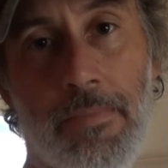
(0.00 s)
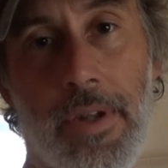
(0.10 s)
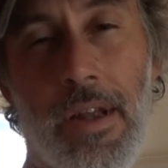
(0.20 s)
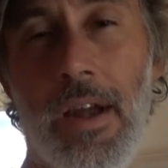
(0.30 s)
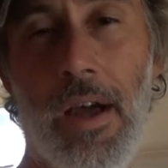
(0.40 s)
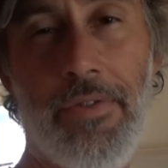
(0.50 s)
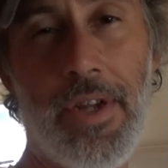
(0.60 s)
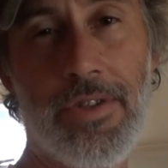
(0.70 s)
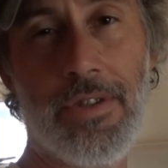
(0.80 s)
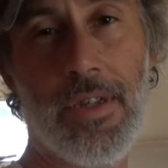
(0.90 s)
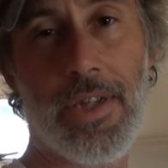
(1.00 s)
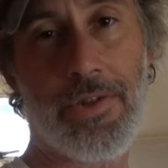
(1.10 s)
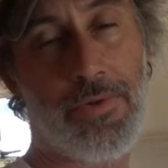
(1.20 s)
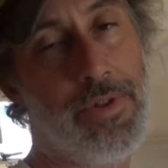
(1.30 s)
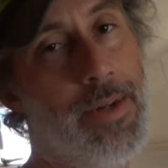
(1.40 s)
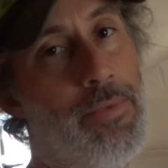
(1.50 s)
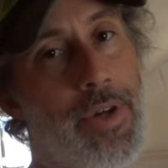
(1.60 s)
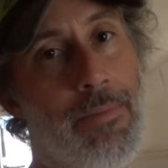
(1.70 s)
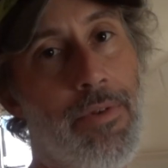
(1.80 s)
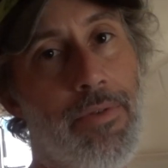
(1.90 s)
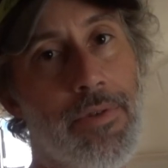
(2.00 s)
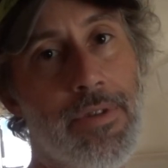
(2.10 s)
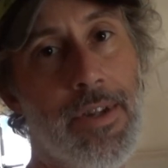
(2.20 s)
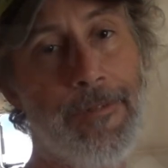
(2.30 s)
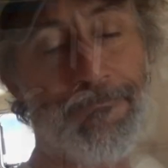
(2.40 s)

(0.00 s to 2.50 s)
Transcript: But I think just the electrical tape will get me through it today.